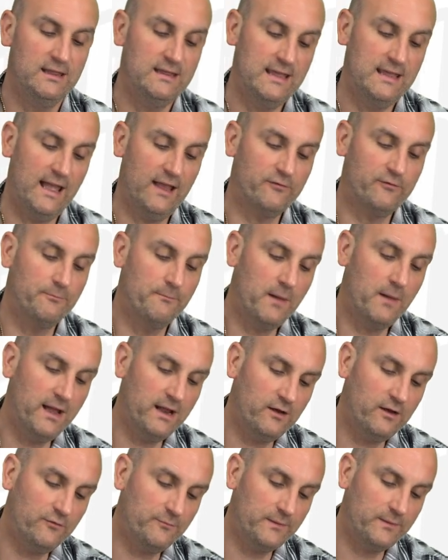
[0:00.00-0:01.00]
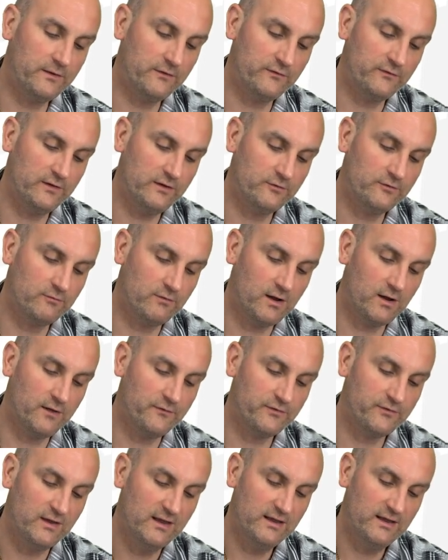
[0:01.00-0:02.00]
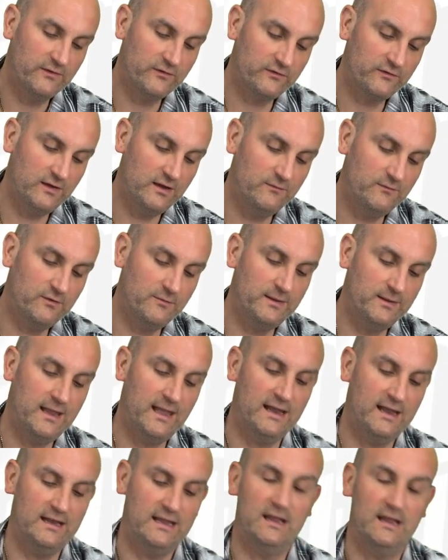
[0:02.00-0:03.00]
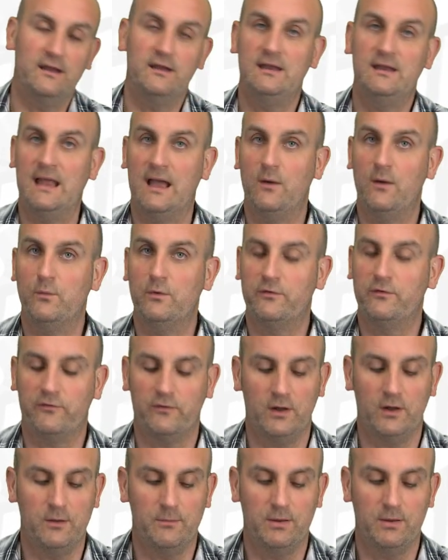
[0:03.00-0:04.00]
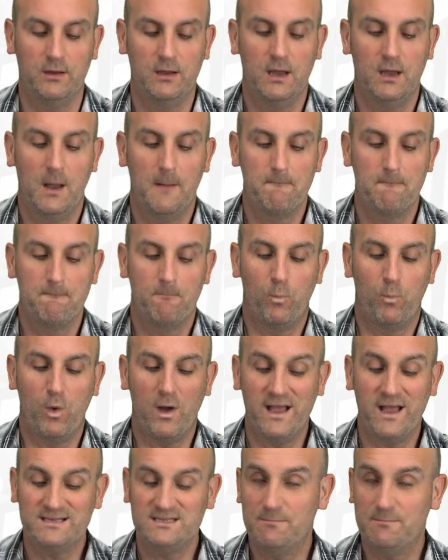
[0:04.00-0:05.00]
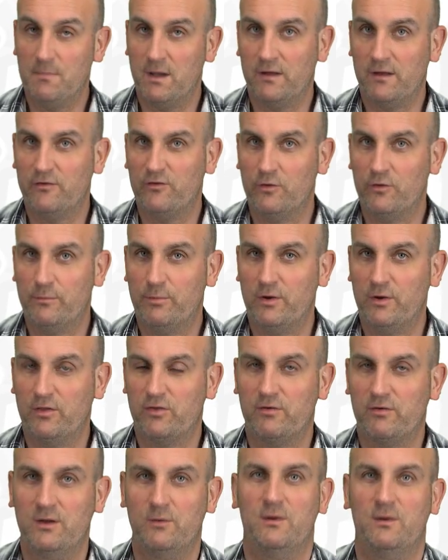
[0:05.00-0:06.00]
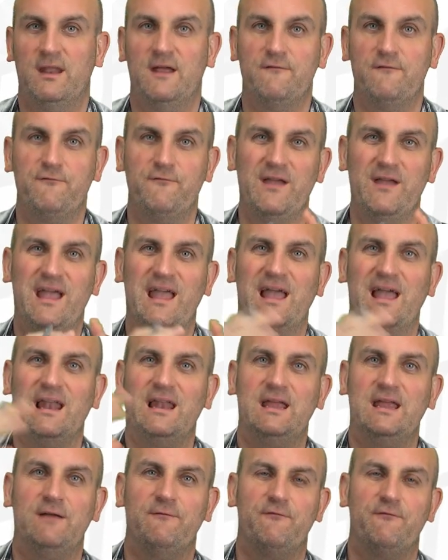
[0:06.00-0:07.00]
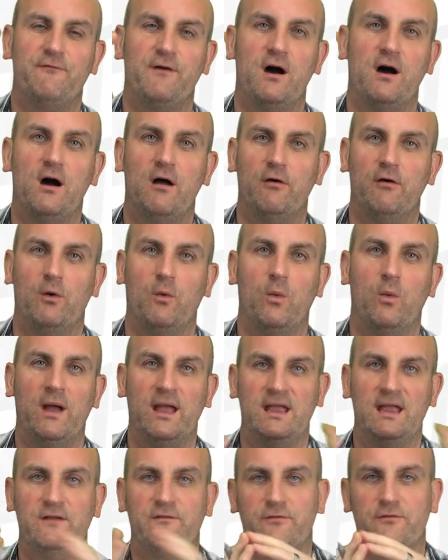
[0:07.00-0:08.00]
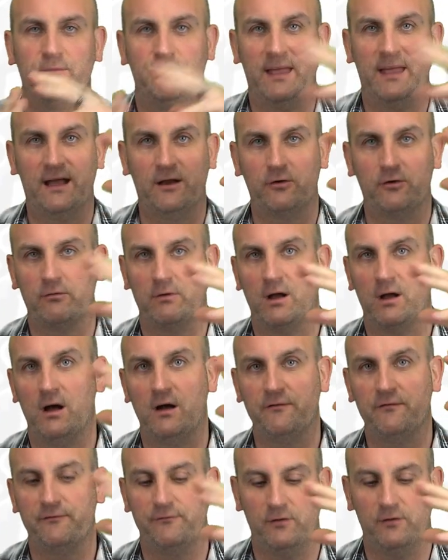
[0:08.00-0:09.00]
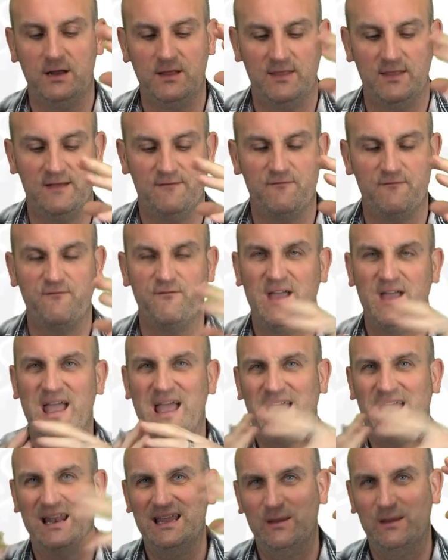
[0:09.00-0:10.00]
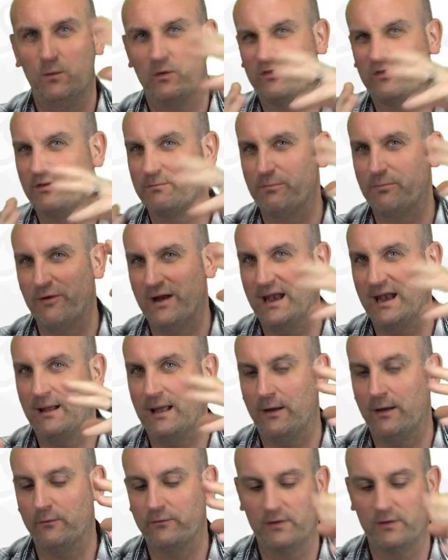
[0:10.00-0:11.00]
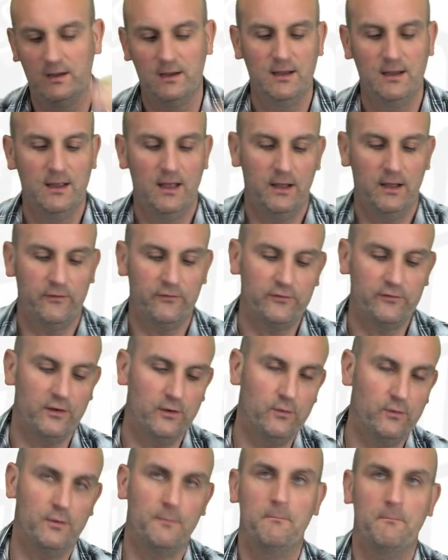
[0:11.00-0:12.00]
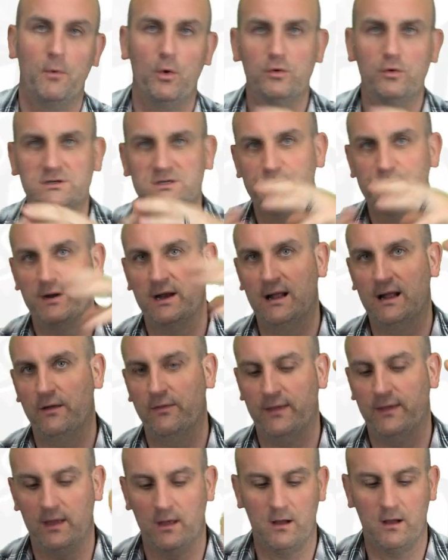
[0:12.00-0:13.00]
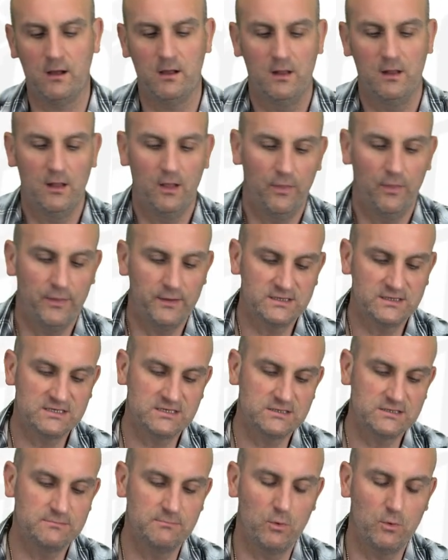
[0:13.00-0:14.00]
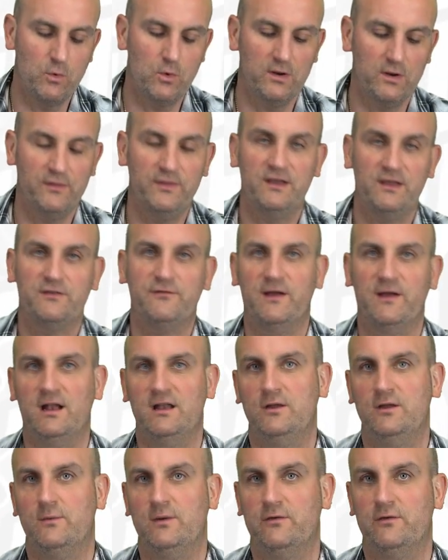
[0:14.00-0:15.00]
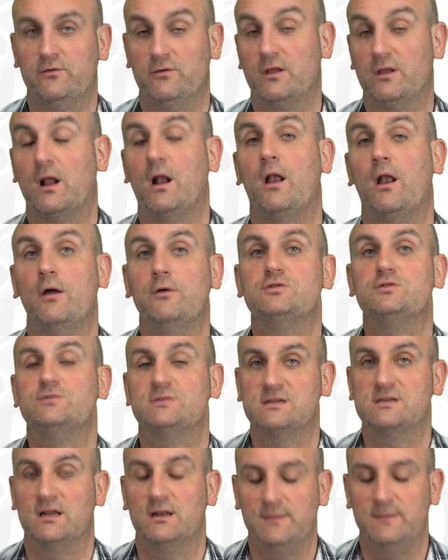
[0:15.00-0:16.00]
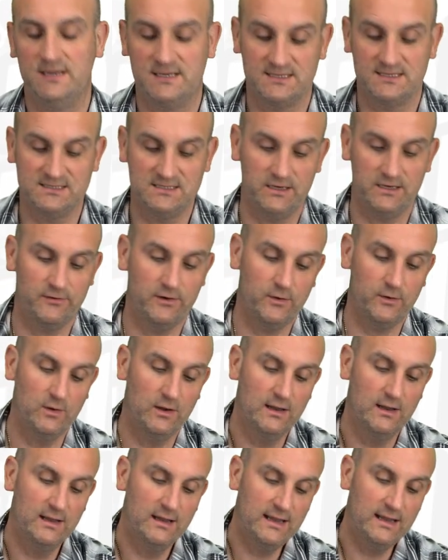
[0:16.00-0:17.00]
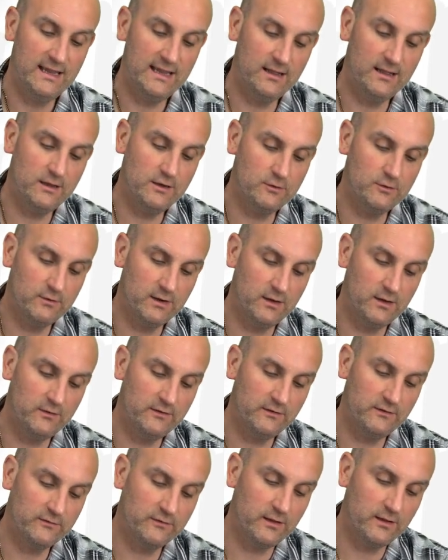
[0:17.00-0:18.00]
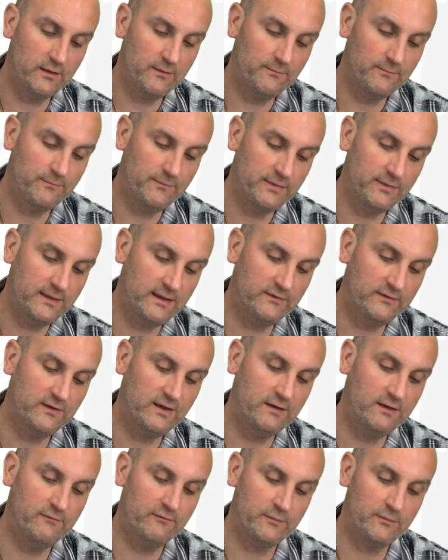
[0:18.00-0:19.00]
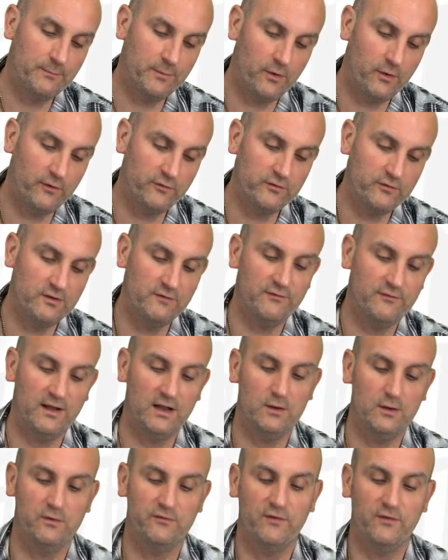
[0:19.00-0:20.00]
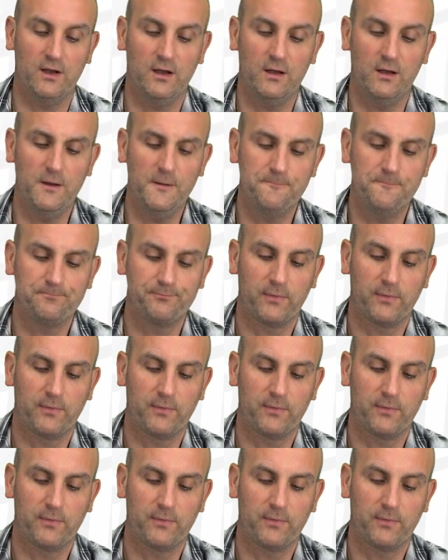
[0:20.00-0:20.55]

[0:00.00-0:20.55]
Yes, minus because these graphs seem to be heading in a downward slope. Why is it minus 0.3? Well, they're fairly far away from that graph, right? They're fairly spread out. And so the more spread out they are, the smaller this value is, or the closer it's going to be to zero. Here you'll notice that this here is a positive value of r.